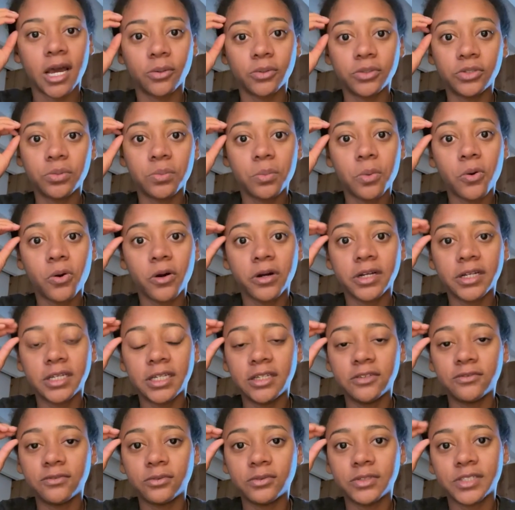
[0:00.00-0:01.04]
I would do more
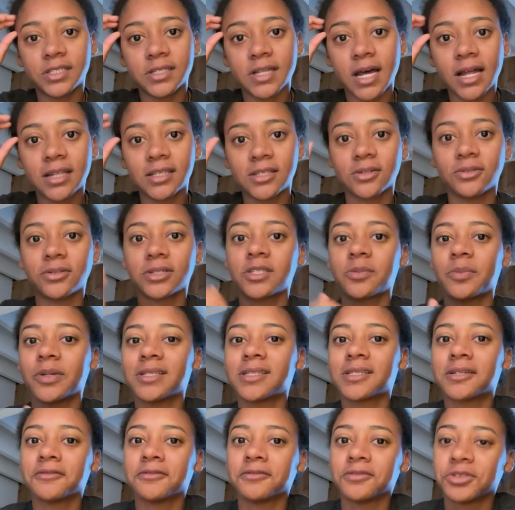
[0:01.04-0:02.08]
if it was not so
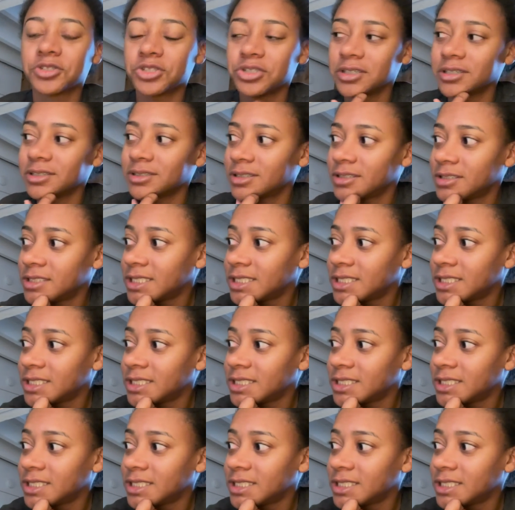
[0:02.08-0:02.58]
expensive for sure.